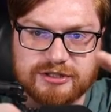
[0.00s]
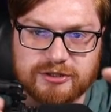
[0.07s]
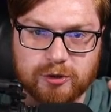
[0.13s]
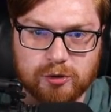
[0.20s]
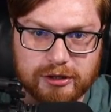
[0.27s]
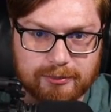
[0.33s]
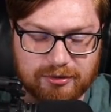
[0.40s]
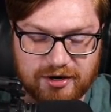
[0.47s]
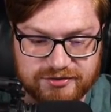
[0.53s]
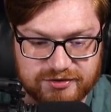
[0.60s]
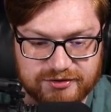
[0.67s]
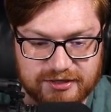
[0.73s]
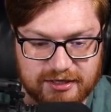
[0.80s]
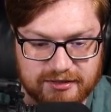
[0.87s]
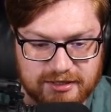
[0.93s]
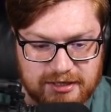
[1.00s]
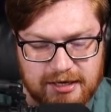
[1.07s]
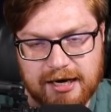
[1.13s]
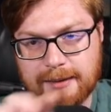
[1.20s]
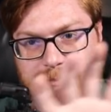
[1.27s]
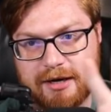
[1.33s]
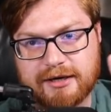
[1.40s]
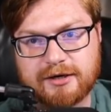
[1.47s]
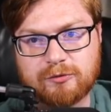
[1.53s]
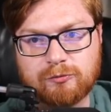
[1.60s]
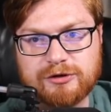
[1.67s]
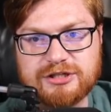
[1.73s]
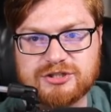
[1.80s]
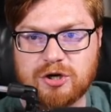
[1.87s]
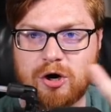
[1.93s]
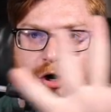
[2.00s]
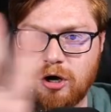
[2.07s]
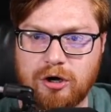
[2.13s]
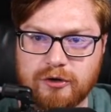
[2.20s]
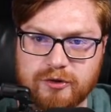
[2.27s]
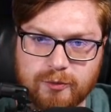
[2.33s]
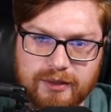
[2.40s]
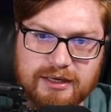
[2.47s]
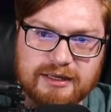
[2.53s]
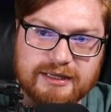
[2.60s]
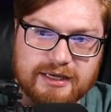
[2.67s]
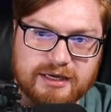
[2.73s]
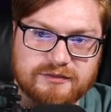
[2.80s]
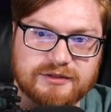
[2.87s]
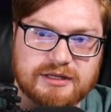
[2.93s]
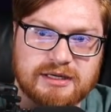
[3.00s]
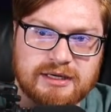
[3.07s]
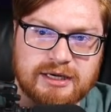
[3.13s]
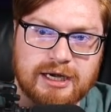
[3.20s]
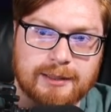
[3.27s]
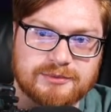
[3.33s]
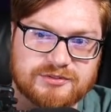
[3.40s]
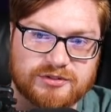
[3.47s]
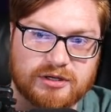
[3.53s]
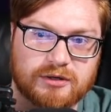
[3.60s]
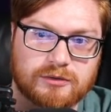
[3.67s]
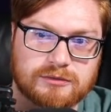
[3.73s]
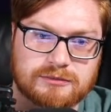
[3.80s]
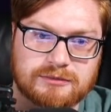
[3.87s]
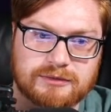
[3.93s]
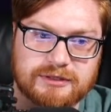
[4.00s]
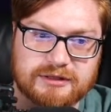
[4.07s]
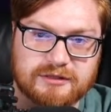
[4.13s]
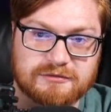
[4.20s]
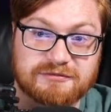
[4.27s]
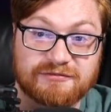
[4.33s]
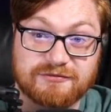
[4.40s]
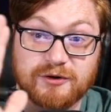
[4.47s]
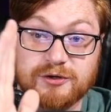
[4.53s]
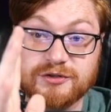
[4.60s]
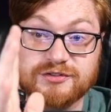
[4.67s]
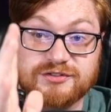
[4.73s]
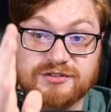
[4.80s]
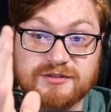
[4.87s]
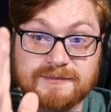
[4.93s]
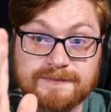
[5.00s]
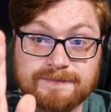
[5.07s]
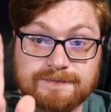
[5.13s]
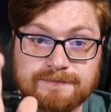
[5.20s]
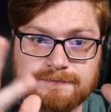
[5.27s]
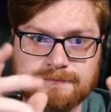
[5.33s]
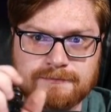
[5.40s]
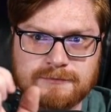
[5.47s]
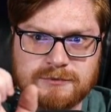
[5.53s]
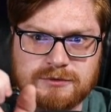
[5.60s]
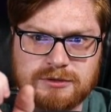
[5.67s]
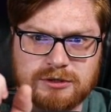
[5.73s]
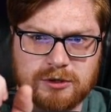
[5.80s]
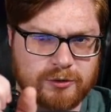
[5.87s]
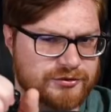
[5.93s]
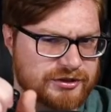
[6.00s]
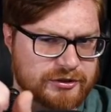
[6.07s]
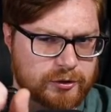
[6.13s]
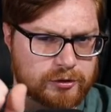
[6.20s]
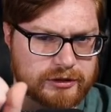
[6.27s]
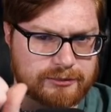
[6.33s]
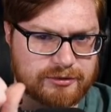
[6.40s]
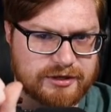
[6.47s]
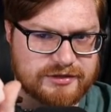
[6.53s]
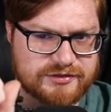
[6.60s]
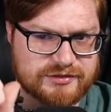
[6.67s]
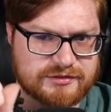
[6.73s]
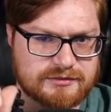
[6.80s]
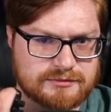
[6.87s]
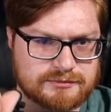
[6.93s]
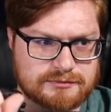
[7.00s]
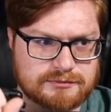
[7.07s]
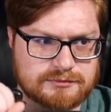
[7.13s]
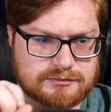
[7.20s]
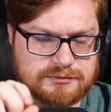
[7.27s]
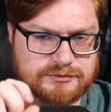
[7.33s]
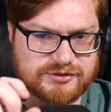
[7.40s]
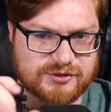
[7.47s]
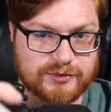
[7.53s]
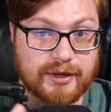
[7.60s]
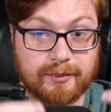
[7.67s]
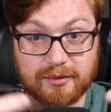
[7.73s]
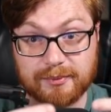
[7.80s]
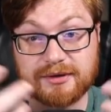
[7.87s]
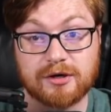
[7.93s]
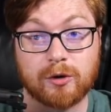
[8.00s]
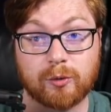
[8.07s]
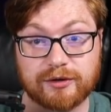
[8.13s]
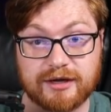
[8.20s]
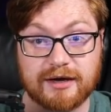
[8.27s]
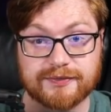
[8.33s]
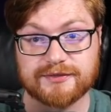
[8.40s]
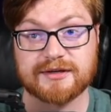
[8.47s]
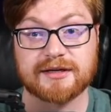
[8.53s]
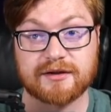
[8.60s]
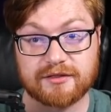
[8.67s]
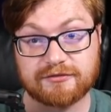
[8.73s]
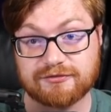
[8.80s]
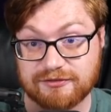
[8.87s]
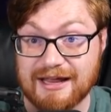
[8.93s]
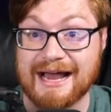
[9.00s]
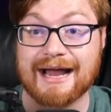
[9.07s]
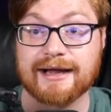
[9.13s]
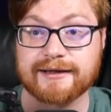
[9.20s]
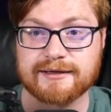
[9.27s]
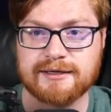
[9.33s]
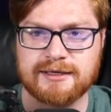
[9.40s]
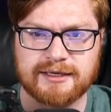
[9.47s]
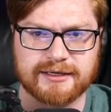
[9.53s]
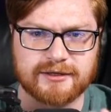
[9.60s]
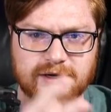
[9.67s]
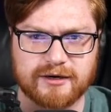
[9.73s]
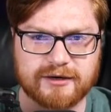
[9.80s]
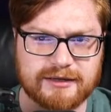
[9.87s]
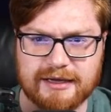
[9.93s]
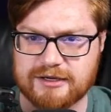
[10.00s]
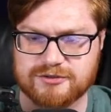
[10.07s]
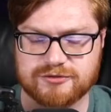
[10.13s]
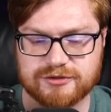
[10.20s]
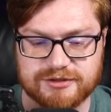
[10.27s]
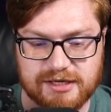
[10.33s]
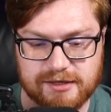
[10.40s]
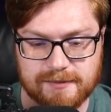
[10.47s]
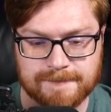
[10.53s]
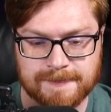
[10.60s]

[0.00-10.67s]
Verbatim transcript: curly brace at the end, I'm not going to reach all the way to the end of it. I'm just going to get the first closing curly brace so that way we know we got the end of the flag and not any extra data.